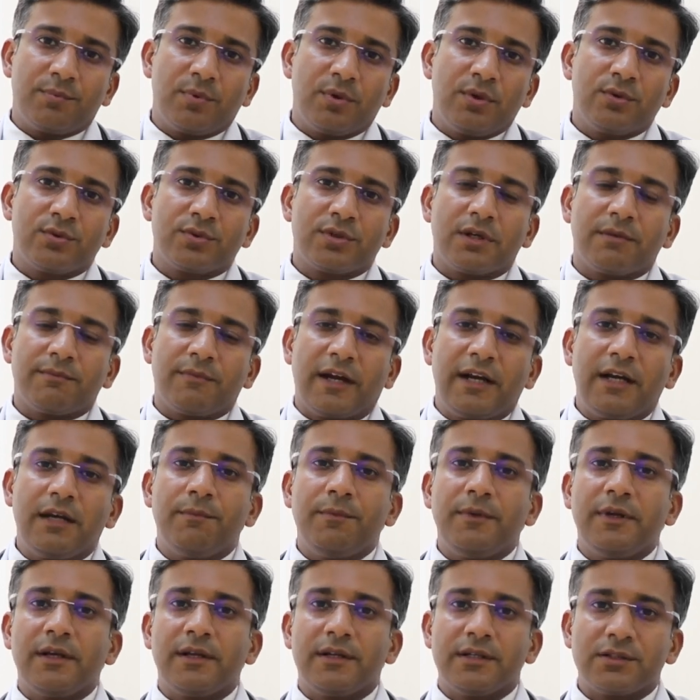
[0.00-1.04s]
pollution might
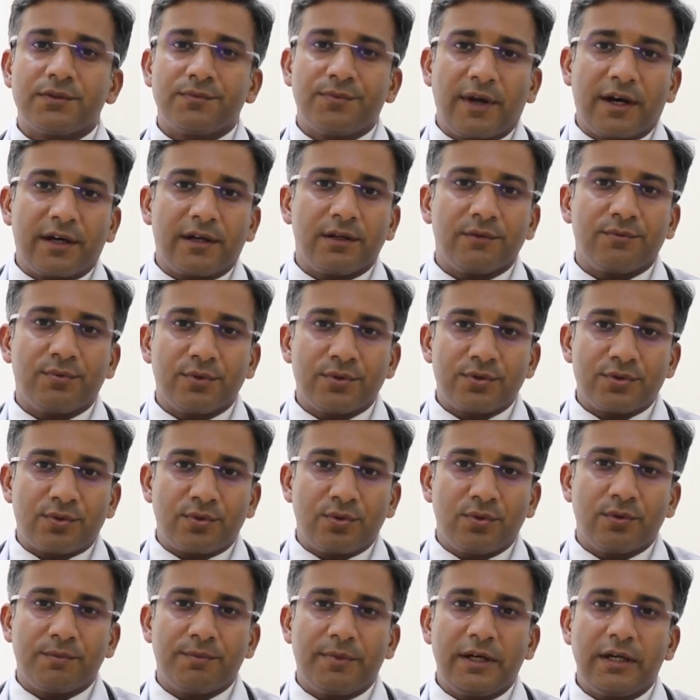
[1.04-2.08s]
be a risk factor for
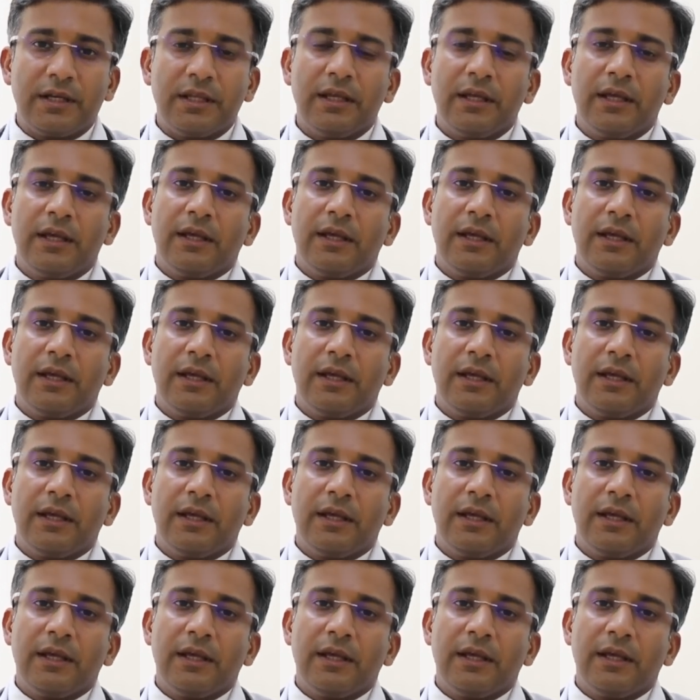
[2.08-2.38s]
stroke, but